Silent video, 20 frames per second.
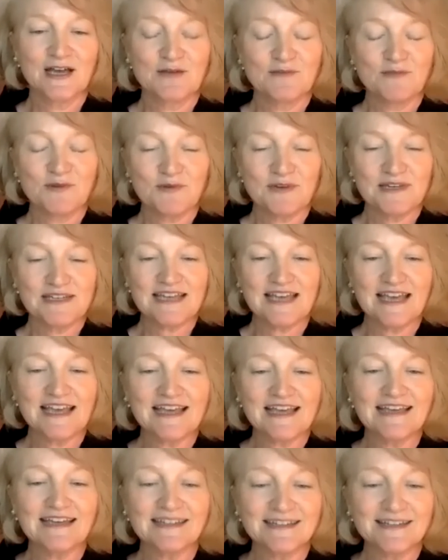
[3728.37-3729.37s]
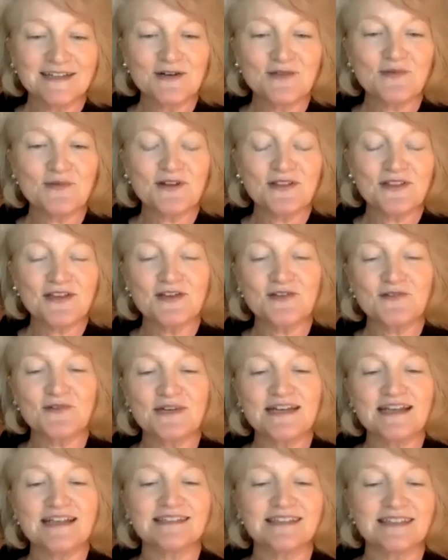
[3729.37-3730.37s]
but we take in, you know, what are the ingredients?